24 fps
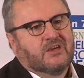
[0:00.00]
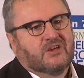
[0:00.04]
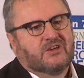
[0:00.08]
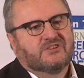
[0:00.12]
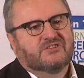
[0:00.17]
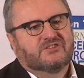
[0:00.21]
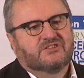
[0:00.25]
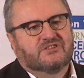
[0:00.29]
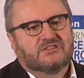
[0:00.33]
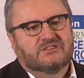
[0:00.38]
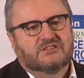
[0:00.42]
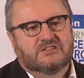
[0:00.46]

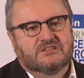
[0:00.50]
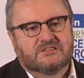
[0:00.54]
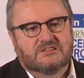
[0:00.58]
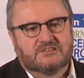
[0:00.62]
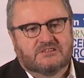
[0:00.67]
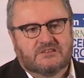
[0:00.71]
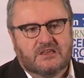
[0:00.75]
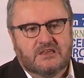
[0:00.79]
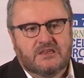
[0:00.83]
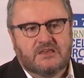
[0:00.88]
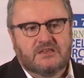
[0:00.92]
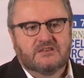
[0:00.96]
because the
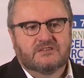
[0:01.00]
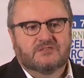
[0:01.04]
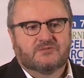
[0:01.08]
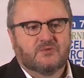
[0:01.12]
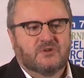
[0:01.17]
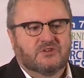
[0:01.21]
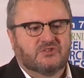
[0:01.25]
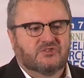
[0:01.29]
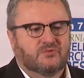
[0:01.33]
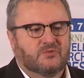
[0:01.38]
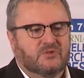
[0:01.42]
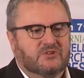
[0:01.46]
disease
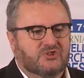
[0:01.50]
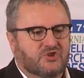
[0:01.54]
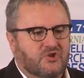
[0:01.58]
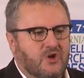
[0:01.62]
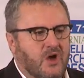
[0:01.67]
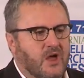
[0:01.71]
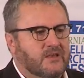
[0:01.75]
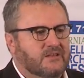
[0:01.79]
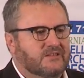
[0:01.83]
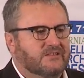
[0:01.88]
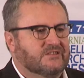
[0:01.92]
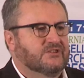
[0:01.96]
which we're
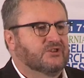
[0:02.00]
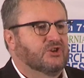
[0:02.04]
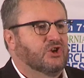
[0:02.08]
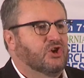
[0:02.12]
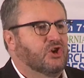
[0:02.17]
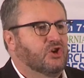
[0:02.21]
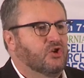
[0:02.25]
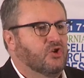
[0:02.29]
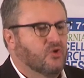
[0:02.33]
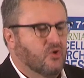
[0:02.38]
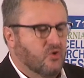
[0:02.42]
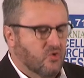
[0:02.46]
trying to
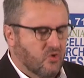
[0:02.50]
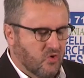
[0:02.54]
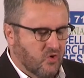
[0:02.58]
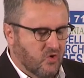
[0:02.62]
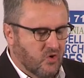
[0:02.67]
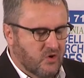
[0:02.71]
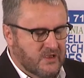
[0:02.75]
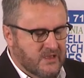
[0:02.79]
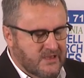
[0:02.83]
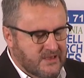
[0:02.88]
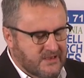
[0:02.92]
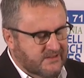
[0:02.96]

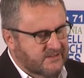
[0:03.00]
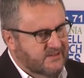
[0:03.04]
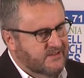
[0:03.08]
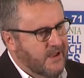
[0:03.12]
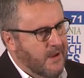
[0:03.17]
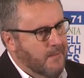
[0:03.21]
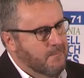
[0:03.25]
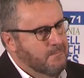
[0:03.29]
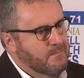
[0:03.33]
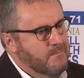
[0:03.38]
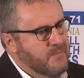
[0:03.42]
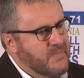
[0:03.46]
cure is
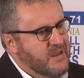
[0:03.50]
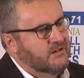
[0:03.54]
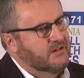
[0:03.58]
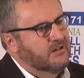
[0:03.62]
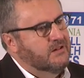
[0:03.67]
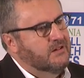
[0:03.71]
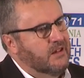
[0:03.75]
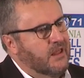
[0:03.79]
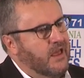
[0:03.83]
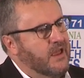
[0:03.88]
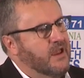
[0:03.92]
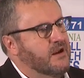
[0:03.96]
that
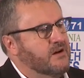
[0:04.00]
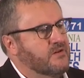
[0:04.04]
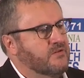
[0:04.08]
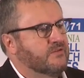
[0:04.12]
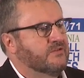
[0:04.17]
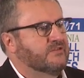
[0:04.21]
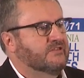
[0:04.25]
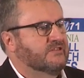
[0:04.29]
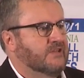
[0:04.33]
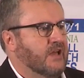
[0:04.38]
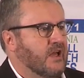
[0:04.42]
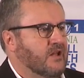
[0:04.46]
middle layer
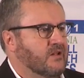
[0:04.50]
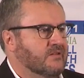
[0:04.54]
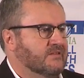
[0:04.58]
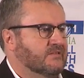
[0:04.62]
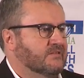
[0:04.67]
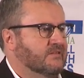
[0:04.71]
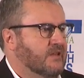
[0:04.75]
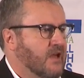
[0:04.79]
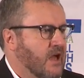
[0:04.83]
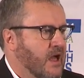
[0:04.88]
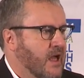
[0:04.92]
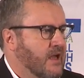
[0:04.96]
of
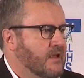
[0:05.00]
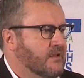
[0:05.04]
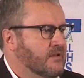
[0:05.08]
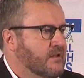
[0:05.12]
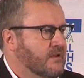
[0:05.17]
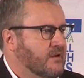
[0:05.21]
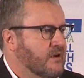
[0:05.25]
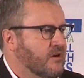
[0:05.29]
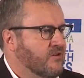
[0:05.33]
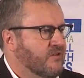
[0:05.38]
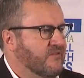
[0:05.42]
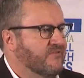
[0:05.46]
cells that
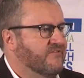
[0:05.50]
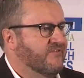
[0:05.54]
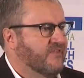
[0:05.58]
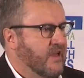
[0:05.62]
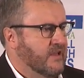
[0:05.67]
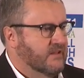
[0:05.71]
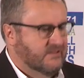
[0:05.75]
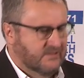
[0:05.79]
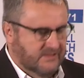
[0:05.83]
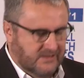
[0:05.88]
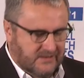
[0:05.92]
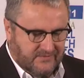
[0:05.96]
are
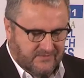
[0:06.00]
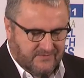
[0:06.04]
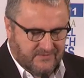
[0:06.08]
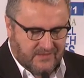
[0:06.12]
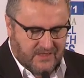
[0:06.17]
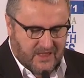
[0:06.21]
effective,